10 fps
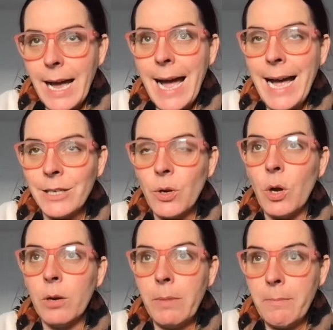had
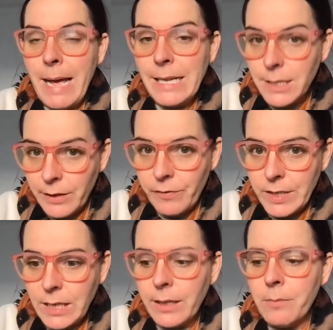on me mentally,
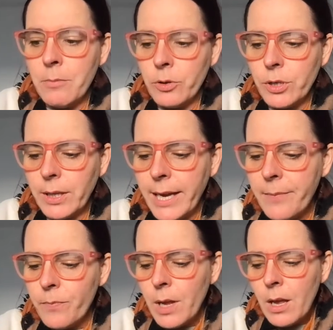physically, emotionally